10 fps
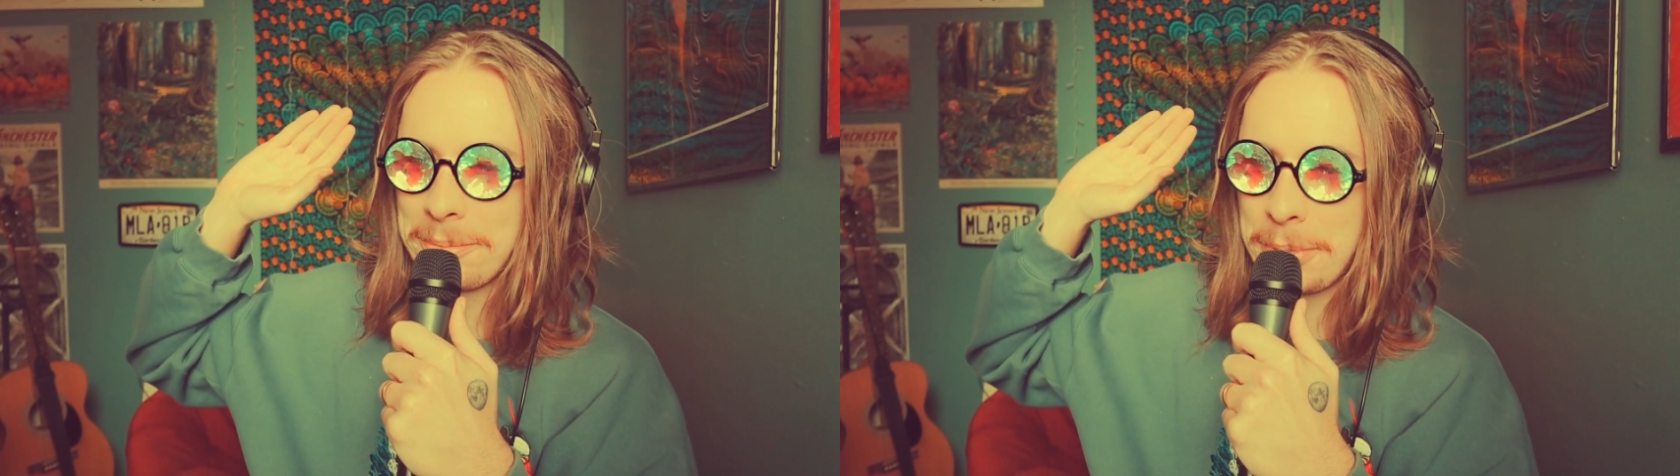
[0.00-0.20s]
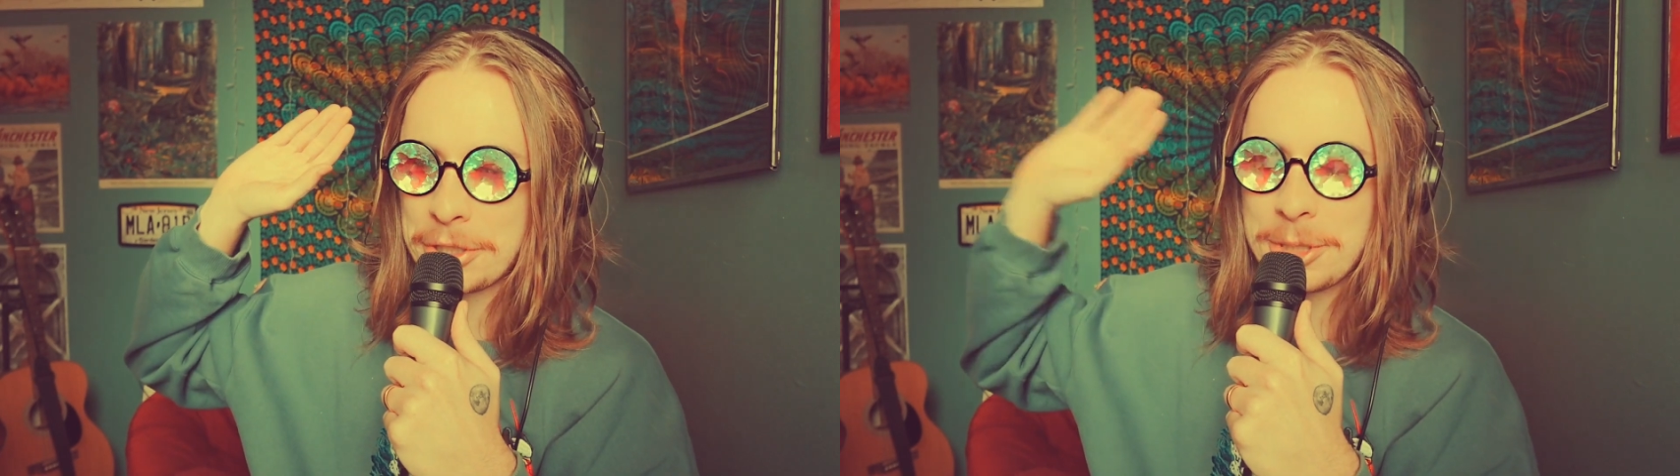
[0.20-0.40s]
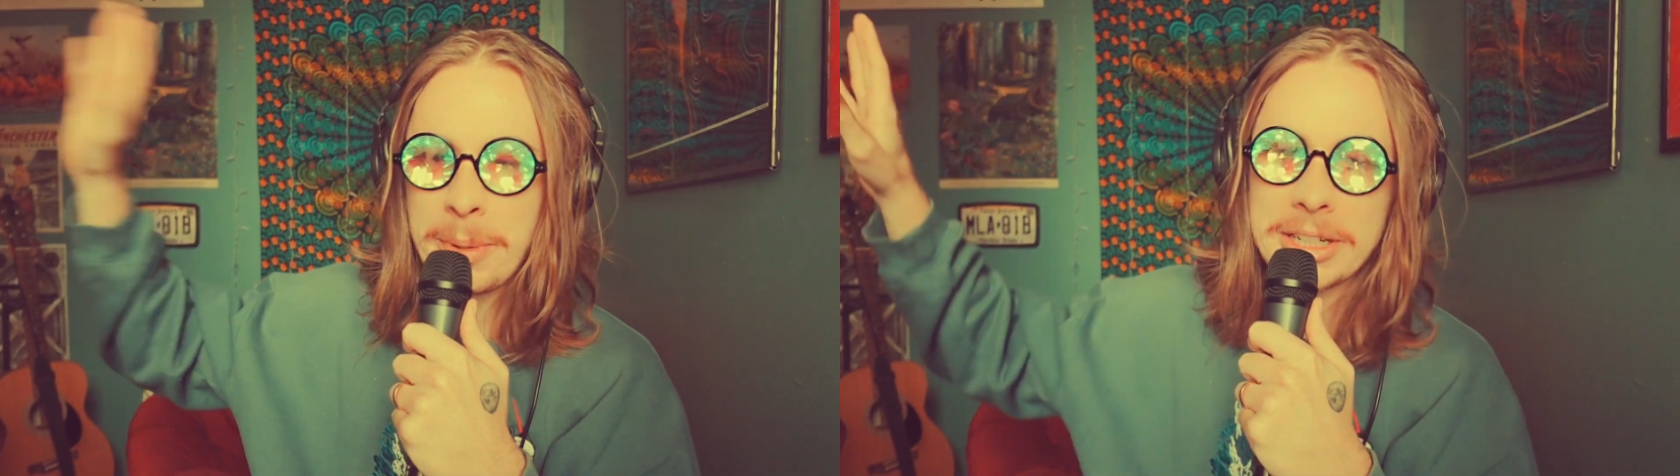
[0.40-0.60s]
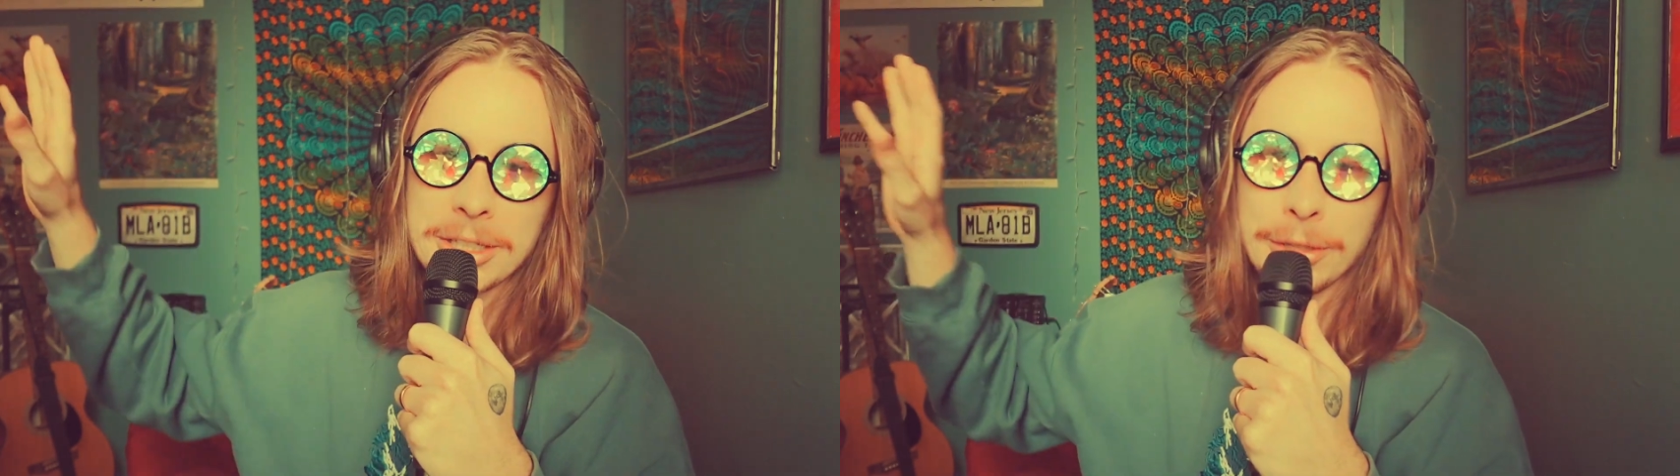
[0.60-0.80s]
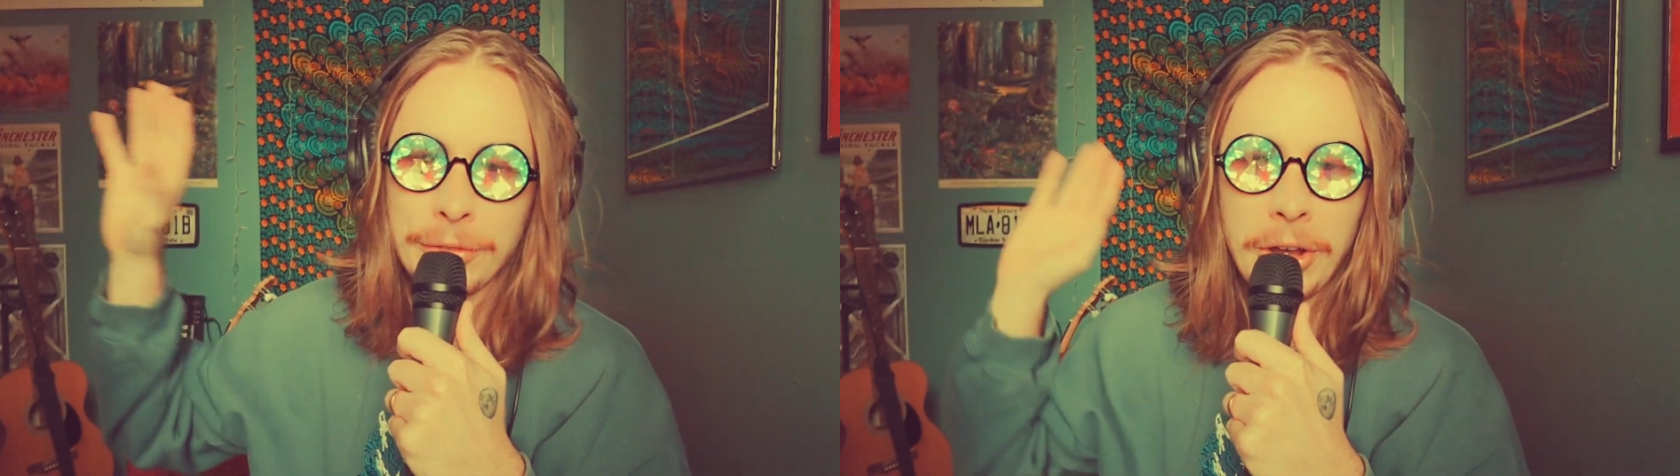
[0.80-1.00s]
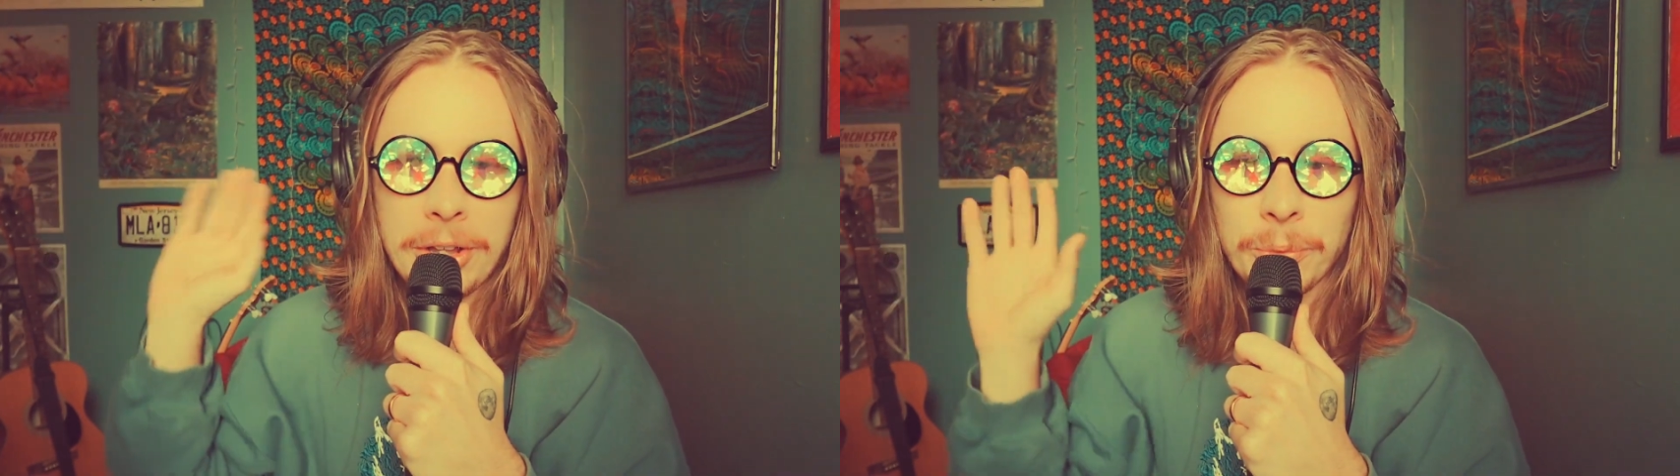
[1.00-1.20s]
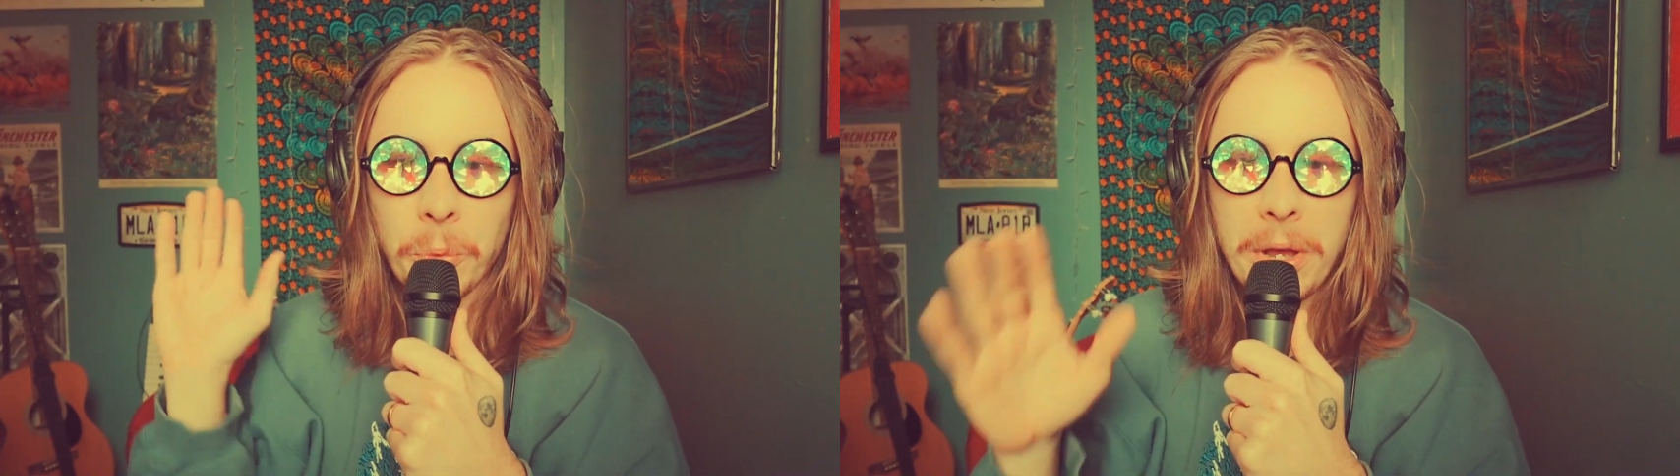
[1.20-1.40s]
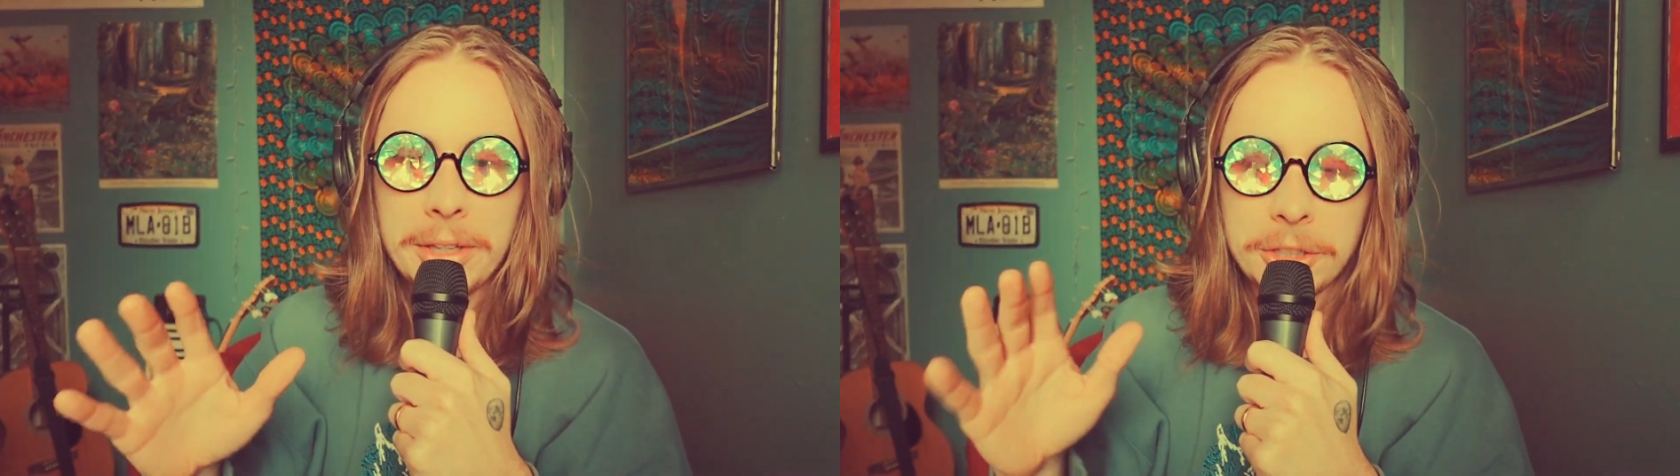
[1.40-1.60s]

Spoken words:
perspective on what